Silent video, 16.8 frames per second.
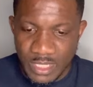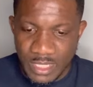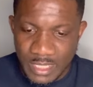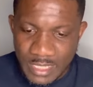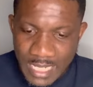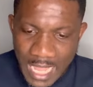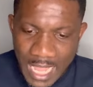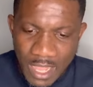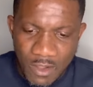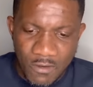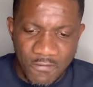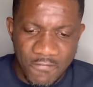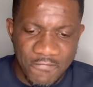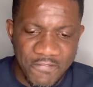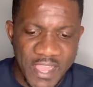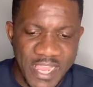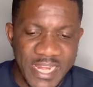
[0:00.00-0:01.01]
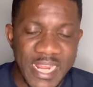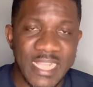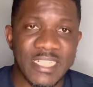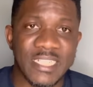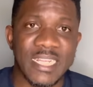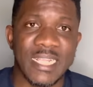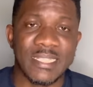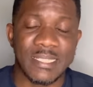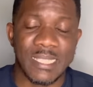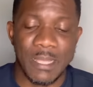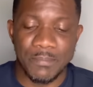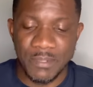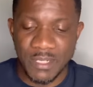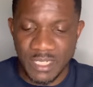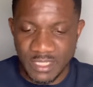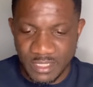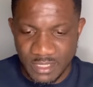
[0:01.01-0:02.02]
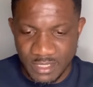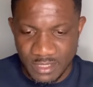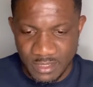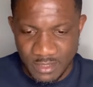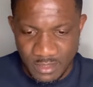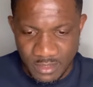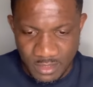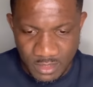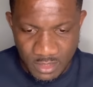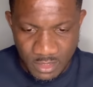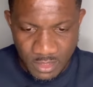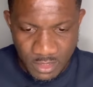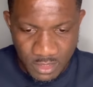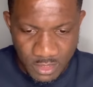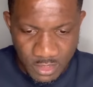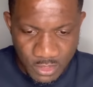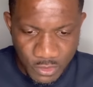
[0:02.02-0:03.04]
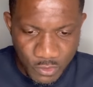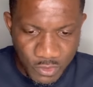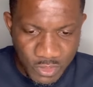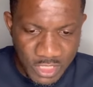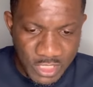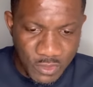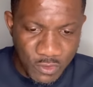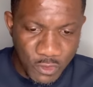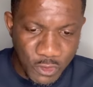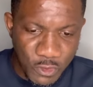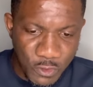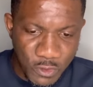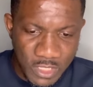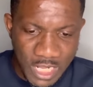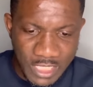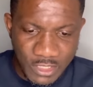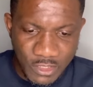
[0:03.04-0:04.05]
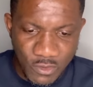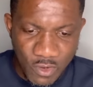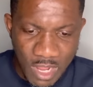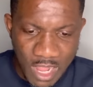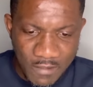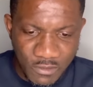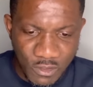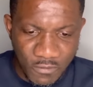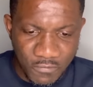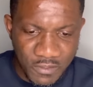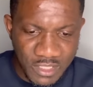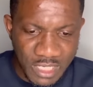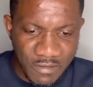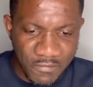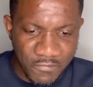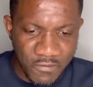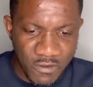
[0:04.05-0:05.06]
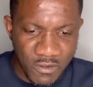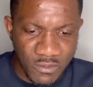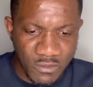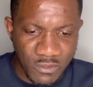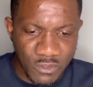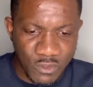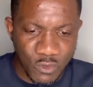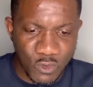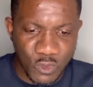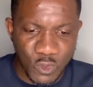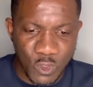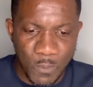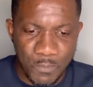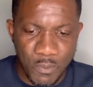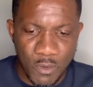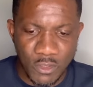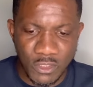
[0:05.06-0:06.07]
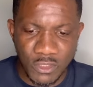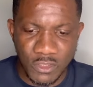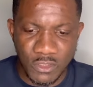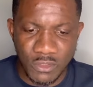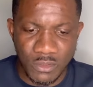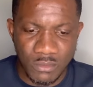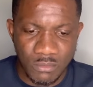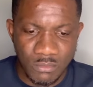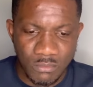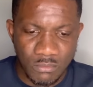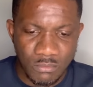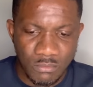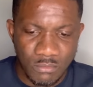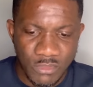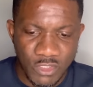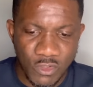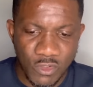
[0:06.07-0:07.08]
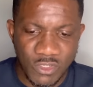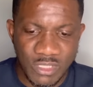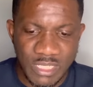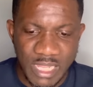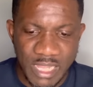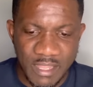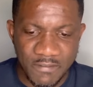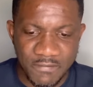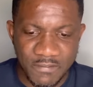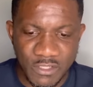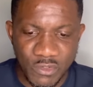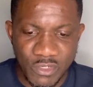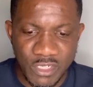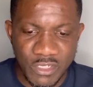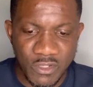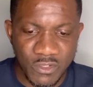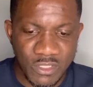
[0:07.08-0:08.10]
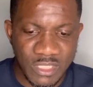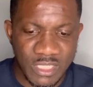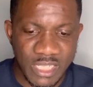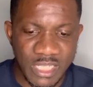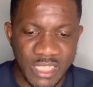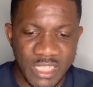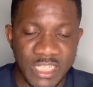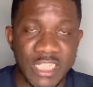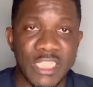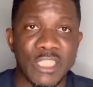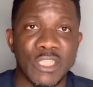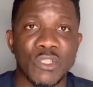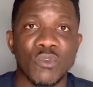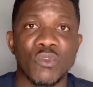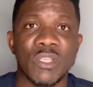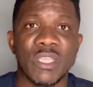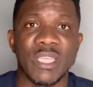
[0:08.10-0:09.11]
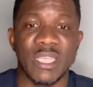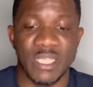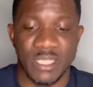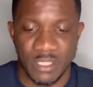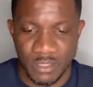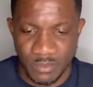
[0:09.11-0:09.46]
Now, financial stability. You need to show that you have sufficient funds to support yourself during your stay in the UK